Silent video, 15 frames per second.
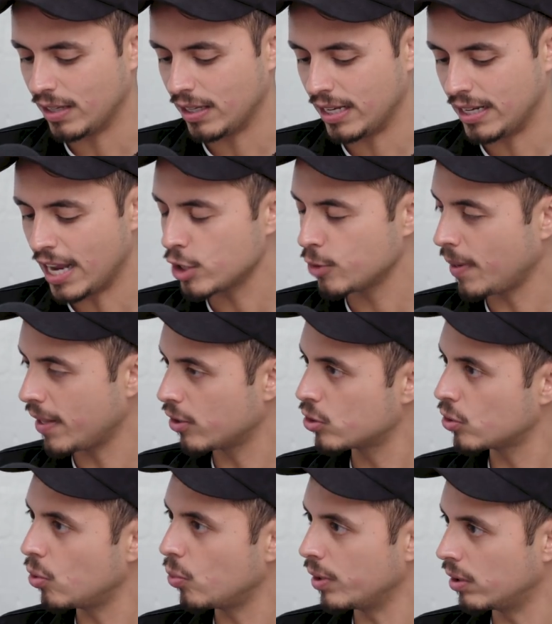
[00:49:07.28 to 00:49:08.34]
in naturopathic
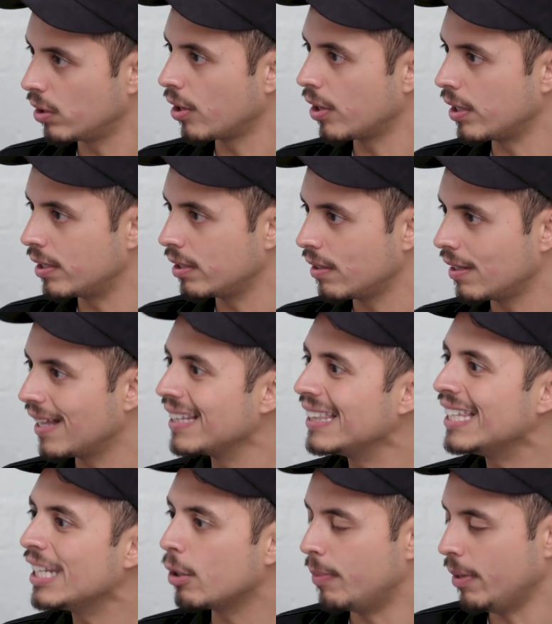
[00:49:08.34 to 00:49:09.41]
school, we learned a
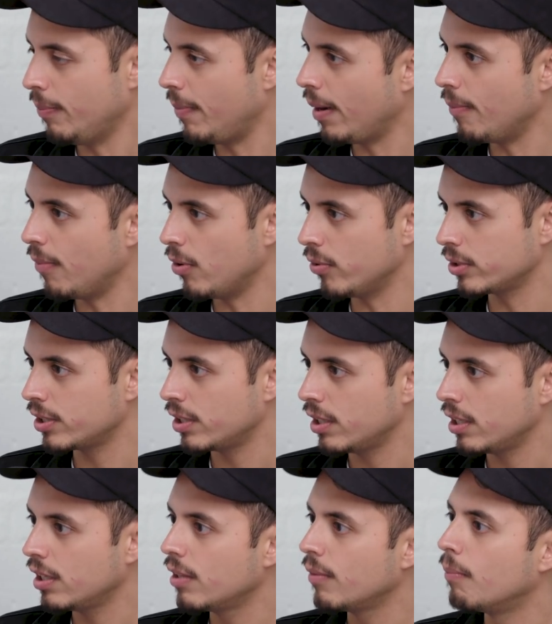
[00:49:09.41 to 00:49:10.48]
little bit about mold,
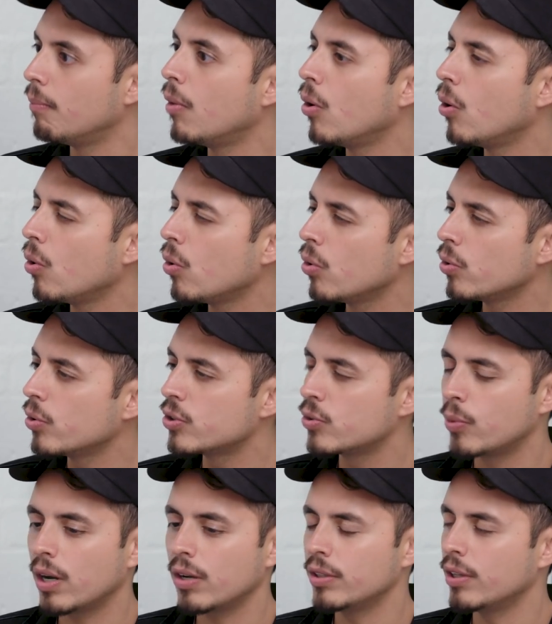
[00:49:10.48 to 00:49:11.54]
molds,
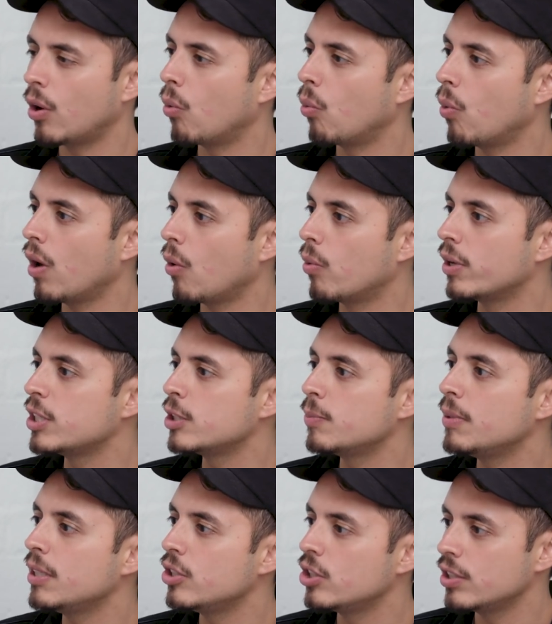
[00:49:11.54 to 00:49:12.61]
what, you know, what what
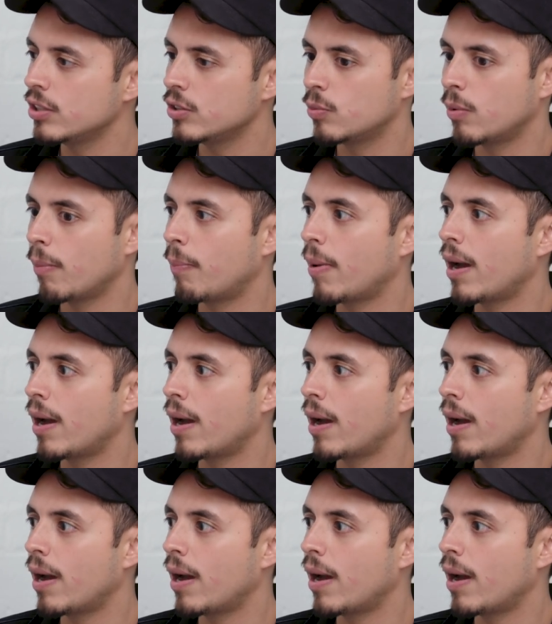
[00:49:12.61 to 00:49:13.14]
species, what